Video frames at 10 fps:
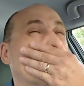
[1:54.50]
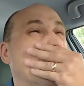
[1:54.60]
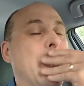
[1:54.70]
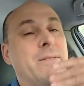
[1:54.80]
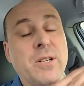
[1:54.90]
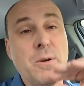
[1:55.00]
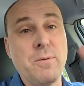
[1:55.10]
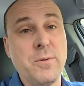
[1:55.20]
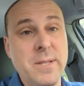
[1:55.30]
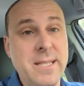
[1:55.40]
We're going to have to go
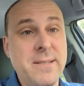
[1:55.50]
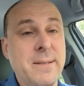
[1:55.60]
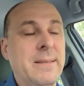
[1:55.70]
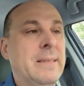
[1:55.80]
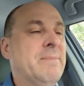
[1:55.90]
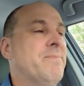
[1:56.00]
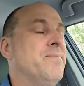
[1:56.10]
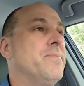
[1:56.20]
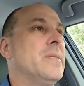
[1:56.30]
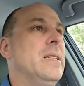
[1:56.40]
through this.
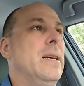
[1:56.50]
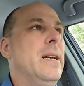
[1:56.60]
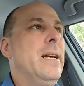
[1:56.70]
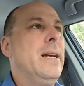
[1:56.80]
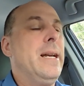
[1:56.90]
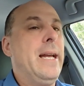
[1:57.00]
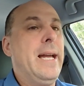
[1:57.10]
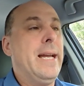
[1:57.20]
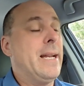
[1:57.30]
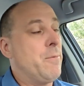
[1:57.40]

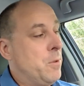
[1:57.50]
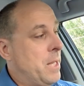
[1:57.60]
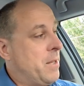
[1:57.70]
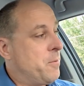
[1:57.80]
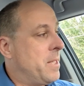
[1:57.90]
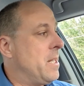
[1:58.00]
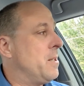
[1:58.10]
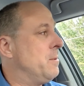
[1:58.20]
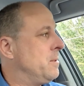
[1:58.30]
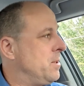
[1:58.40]
And I roll down the
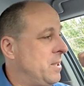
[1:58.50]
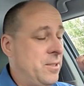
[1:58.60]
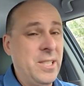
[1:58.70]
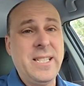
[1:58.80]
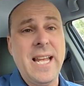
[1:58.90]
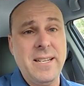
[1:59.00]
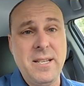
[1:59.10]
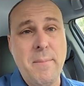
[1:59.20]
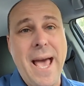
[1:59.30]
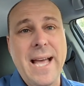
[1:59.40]
window. She, she's headed
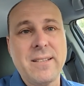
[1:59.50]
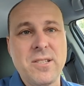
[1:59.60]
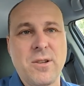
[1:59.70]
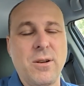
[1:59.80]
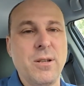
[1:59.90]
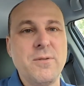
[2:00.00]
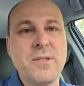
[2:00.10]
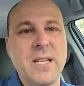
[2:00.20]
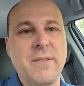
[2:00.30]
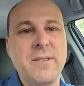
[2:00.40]
to the back to start
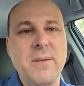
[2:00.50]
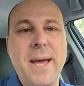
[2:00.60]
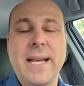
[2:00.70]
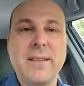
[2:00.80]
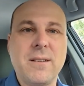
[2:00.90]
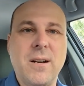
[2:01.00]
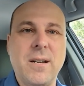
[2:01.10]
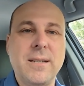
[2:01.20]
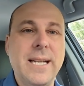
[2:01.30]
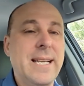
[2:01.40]
loading stuff in the back of the
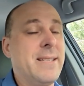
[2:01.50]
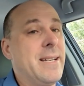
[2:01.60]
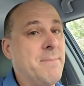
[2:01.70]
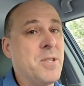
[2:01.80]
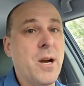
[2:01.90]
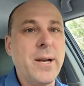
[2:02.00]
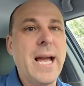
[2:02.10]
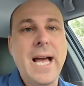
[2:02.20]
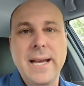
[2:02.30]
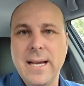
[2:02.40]
car. And I said, I'm
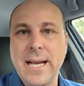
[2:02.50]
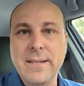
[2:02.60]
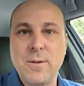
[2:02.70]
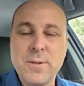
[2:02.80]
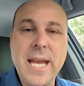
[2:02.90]
sorry, I, I don't